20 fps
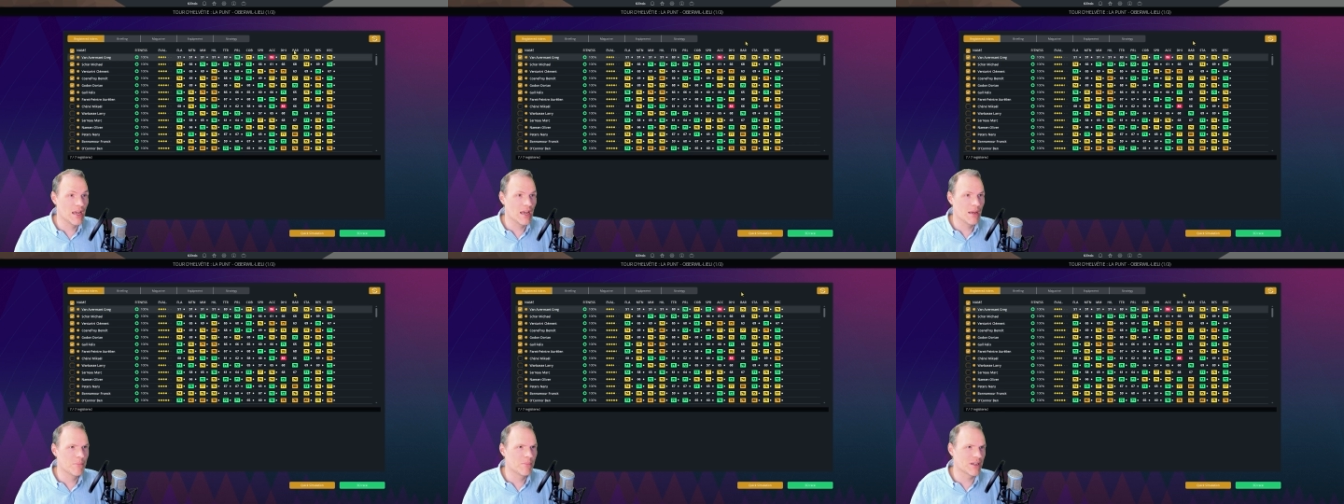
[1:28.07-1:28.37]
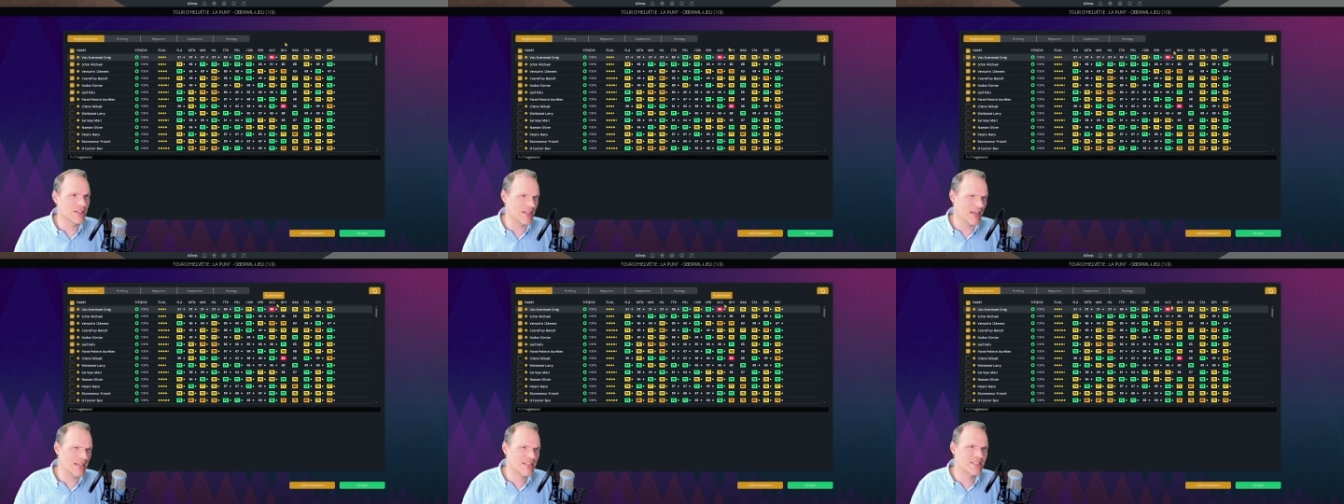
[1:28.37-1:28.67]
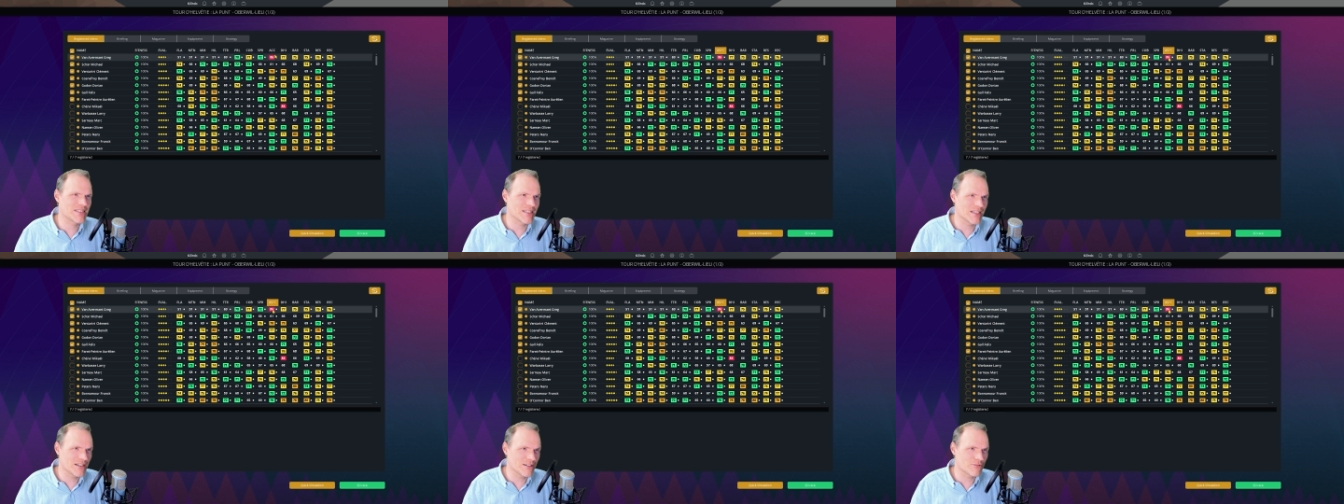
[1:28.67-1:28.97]
but
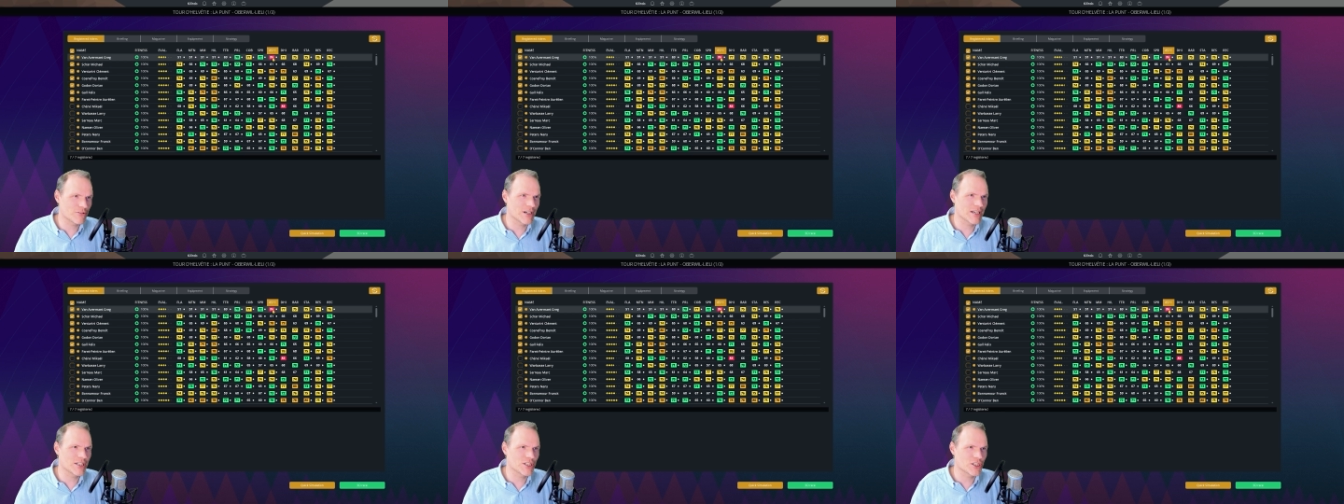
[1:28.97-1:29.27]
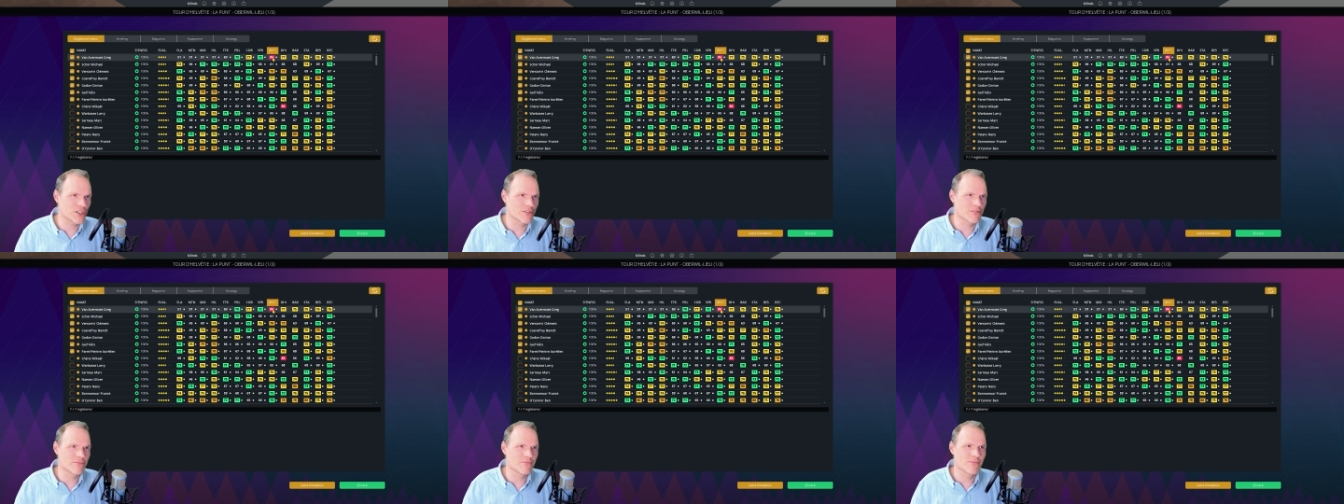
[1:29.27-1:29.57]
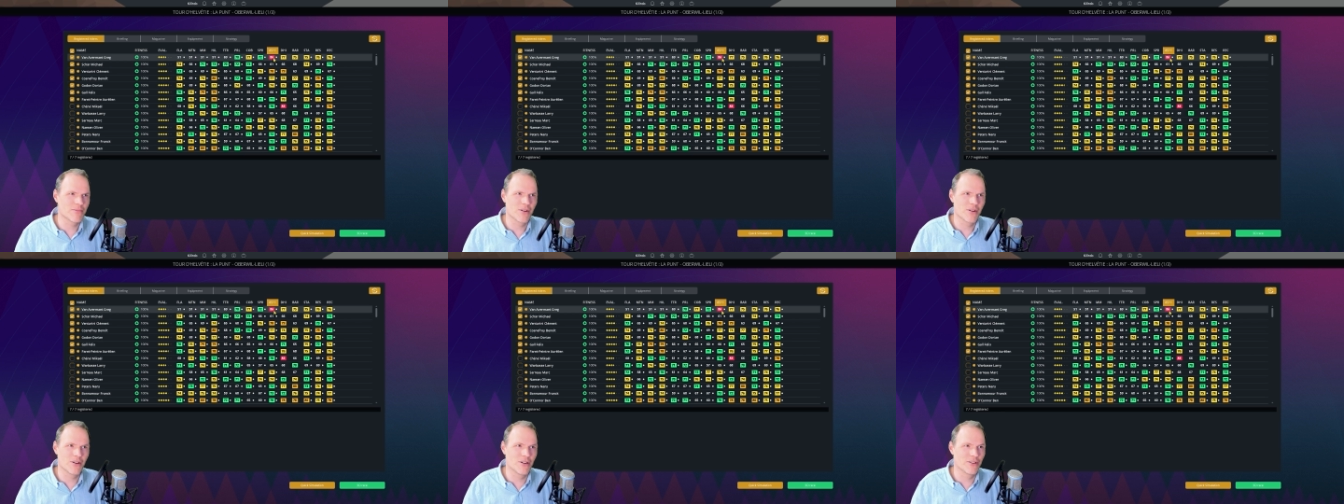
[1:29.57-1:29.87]
acceleration
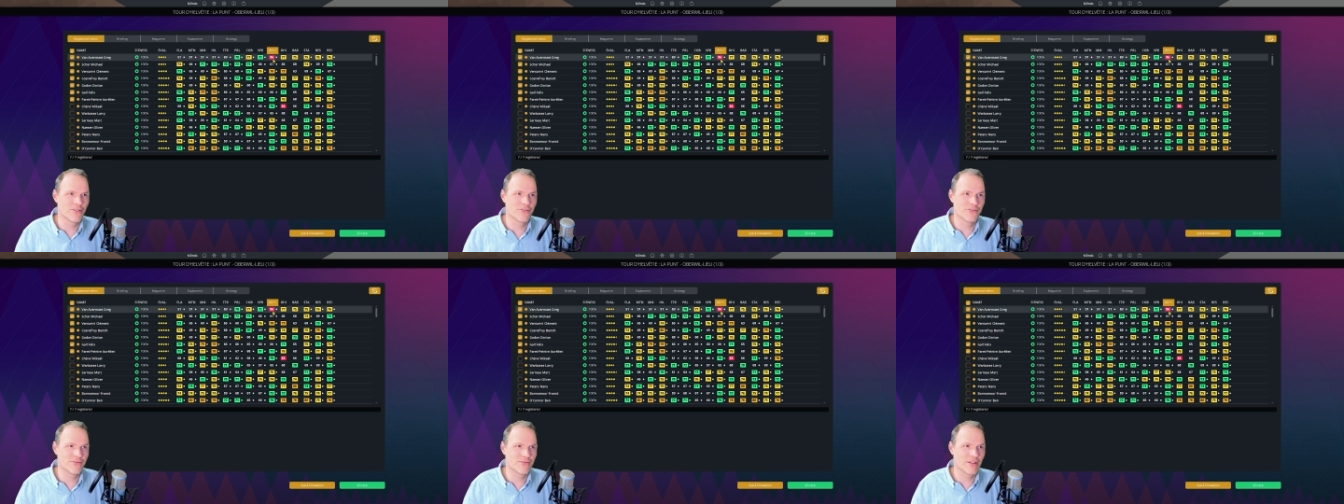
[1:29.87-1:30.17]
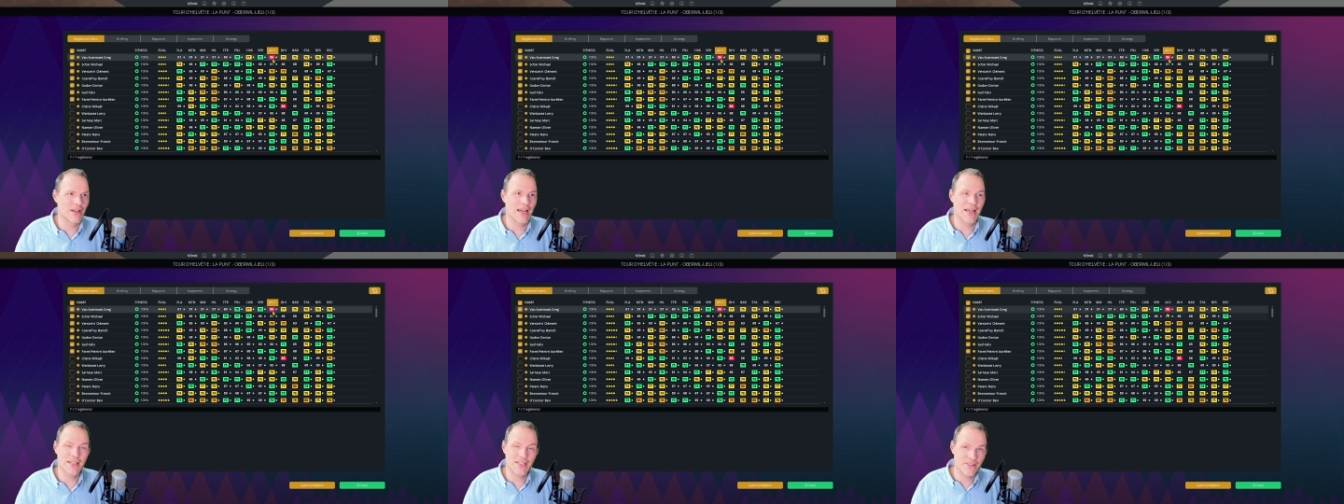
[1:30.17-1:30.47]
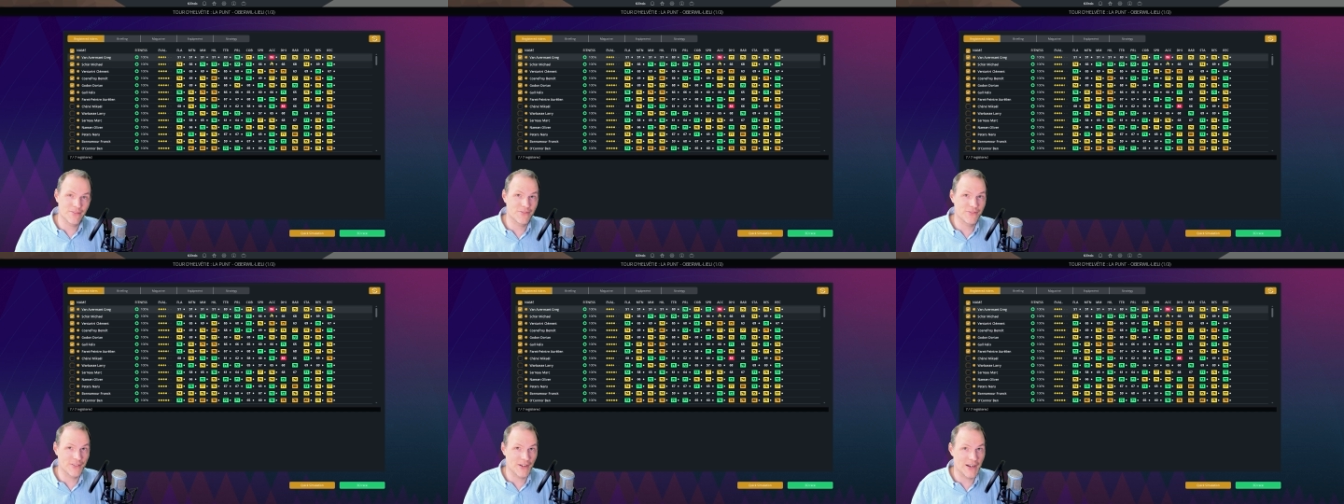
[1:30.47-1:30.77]
of
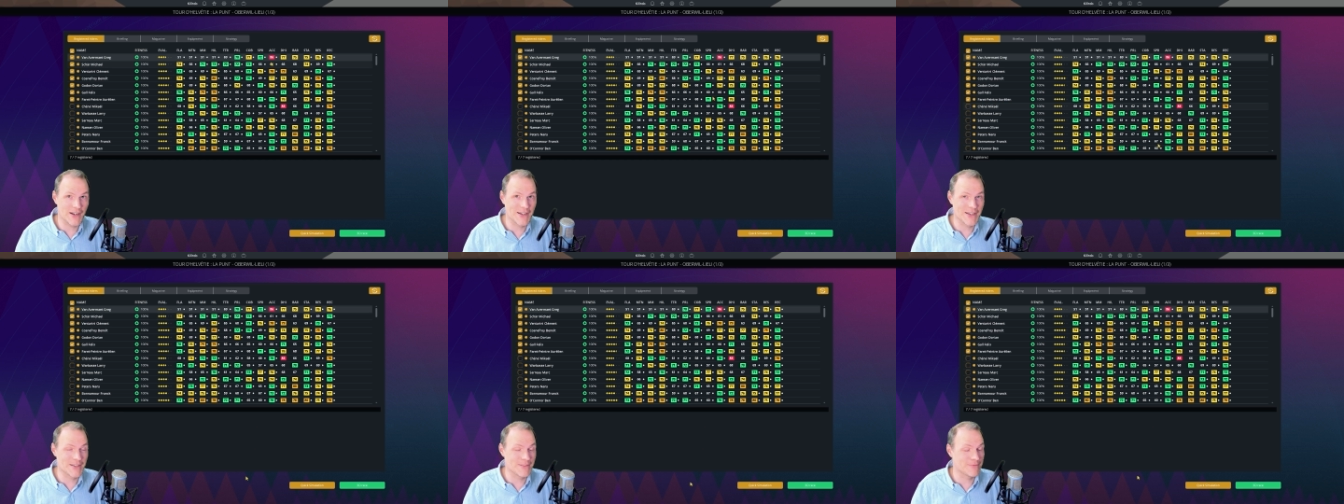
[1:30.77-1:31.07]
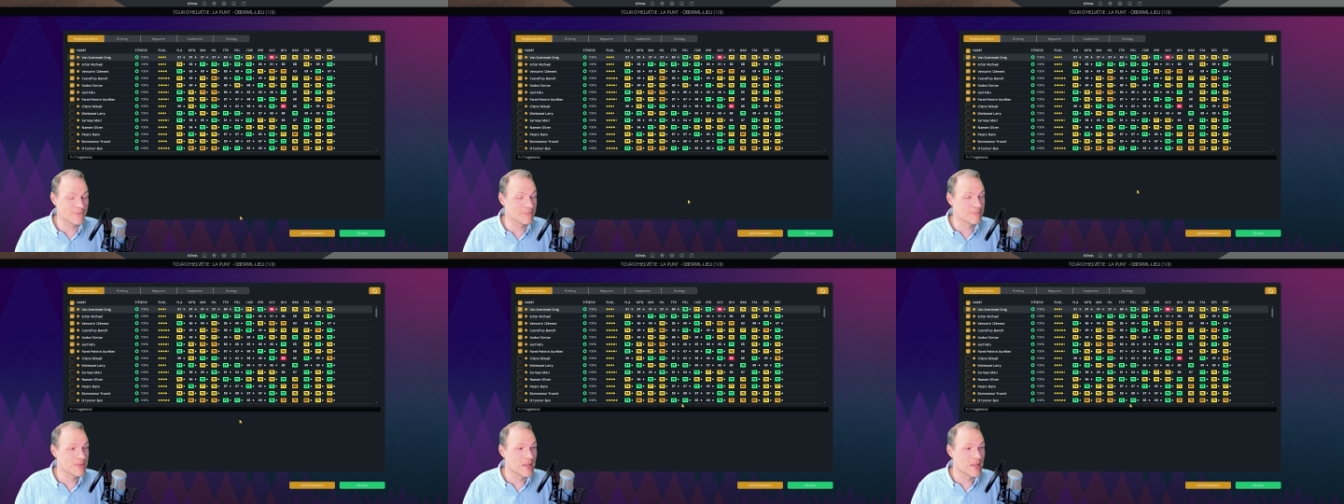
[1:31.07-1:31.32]
85.